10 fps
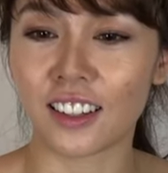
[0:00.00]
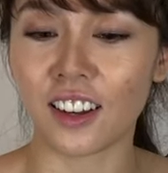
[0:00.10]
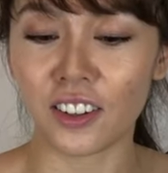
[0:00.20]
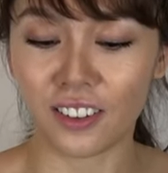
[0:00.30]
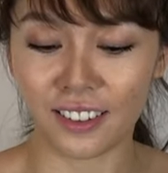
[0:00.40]

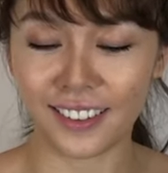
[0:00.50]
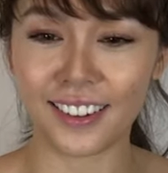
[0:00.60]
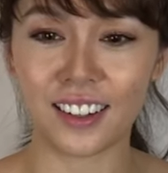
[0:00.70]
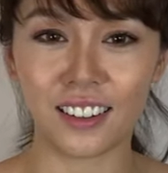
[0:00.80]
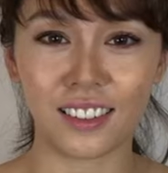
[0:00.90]
The
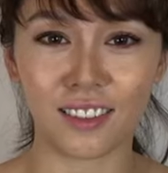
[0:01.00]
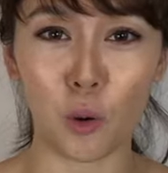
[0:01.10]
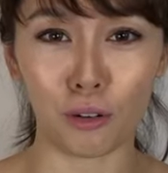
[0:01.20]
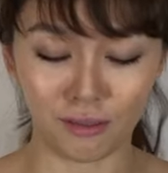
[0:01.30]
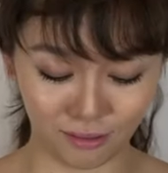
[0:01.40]

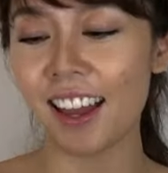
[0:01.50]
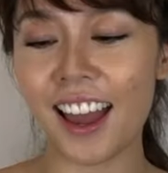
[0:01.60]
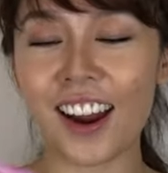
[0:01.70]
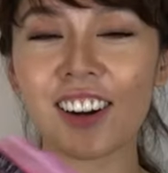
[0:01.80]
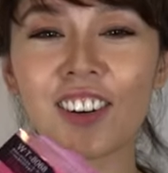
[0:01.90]

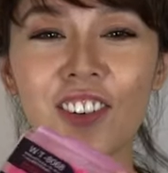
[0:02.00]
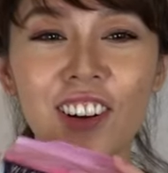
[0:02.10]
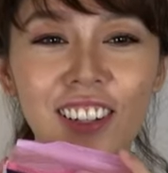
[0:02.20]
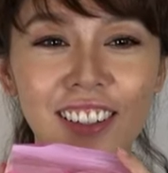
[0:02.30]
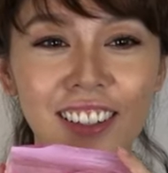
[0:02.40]
hair
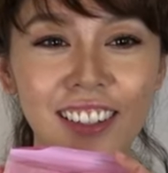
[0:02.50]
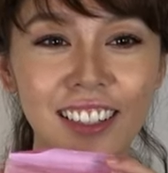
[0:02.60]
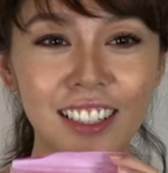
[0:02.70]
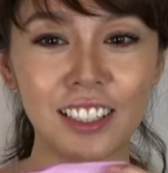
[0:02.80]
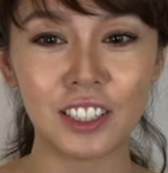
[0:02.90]

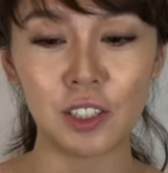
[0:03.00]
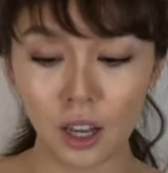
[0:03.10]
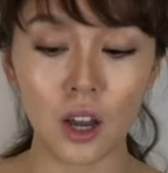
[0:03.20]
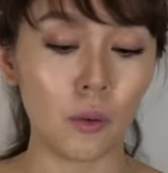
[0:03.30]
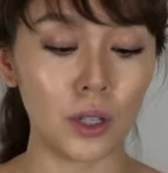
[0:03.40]
curlers!
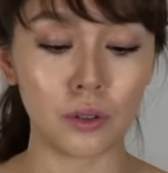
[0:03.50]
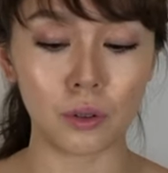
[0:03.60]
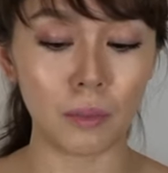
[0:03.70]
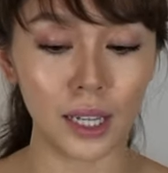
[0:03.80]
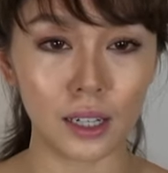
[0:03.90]
When you
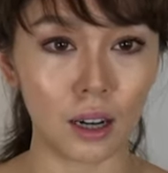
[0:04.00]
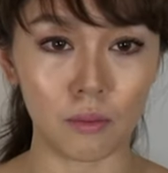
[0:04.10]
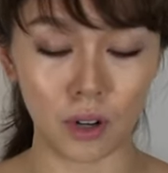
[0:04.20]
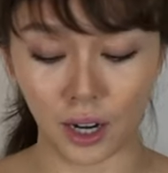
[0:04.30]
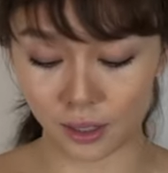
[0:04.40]
do makeup,
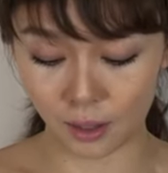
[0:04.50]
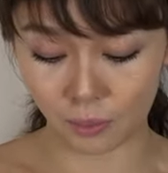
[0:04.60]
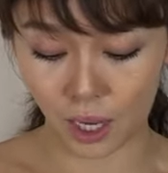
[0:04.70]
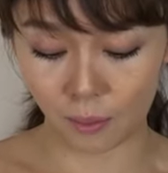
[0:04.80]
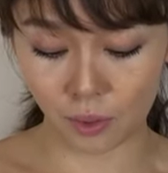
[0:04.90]
right,
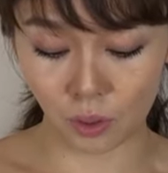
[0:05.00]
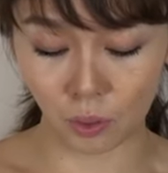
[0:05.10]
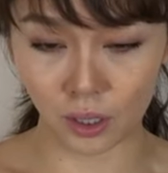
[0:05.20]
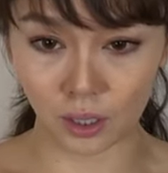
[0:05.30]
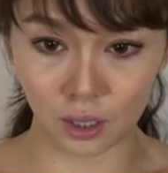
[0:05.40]
sometimes you
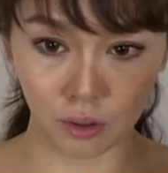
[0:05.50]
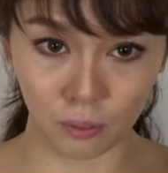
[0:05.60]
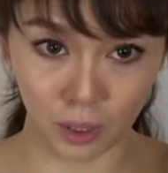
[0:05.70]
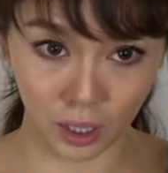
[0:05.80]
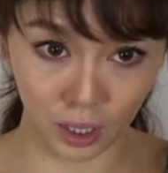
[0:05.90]
want this to
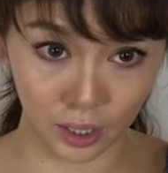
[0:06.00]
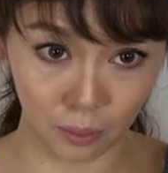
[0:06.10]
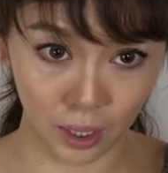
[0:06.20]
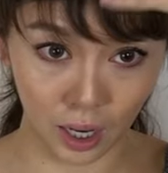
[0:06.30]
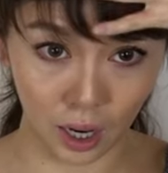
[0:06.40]
be a little
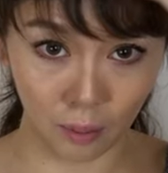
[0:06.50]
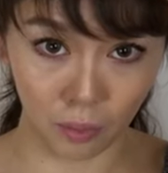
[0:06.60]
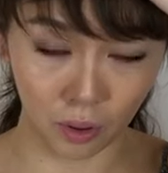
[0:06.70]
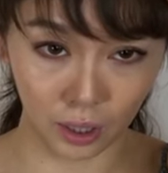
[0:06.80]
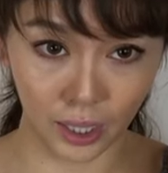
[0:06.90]
bit up
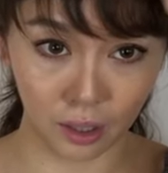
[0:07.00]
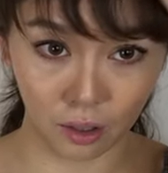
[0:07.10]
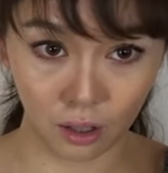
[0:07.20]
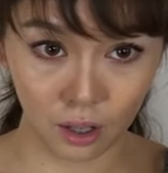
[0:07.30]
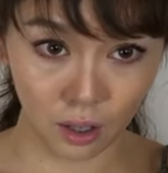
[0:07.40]
or like
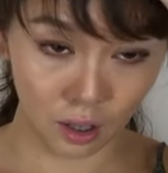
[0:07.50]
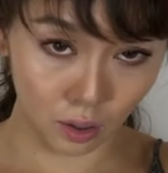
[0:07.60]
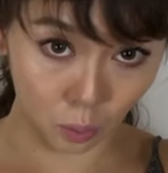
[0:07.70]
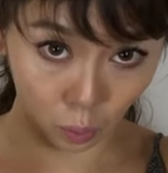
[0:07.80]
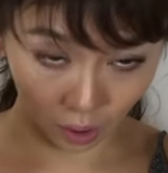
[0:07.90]

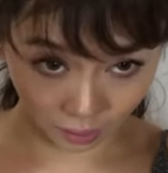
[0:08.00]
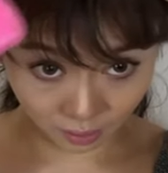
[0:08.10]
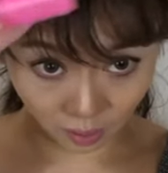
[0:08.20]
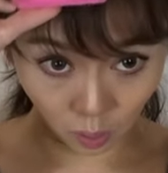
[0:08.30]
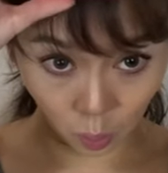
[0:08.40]

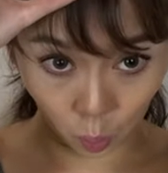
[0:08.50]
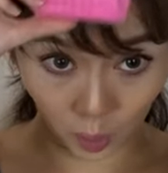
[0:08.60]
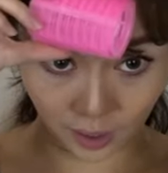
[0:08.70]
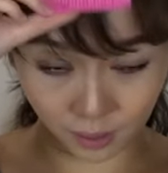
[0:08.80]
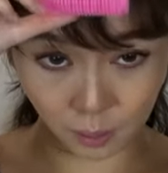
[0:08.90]

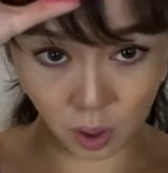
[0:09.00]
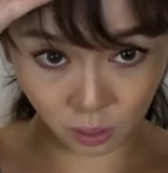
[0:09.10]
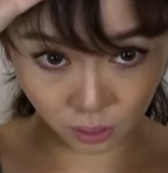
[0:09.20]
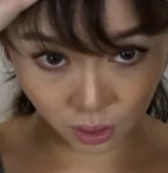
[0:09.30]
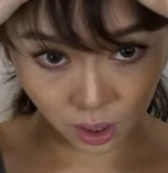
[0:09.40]
wavy
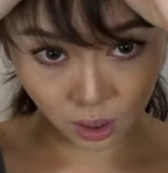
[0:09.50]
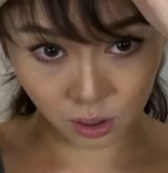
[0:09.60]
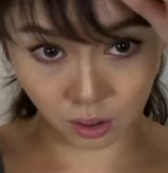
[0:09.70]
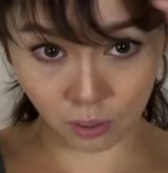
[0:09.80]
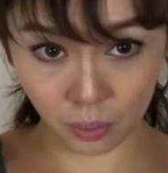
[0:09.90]
mode.
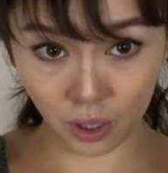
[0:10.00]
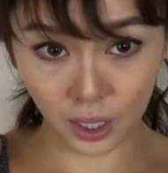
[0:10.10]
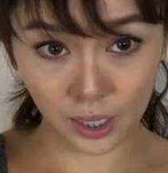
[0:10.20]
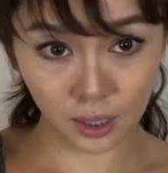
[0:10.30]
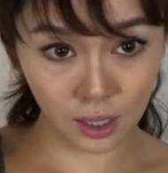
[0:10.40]
So you put it
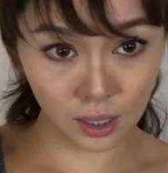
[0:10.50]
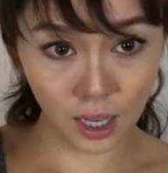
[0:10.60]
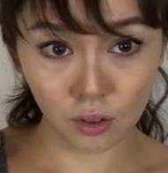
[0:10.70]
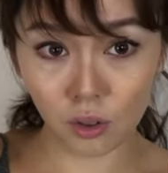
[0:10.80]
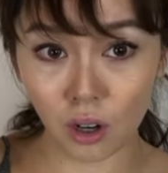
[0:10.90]
like this
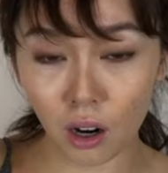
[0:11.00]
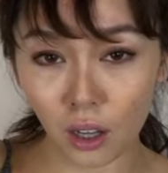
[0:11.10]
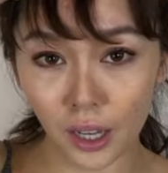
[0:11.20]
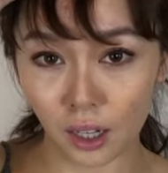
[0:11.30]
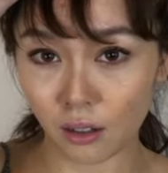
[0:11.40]
and you curl
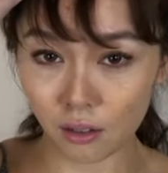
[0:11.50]
it.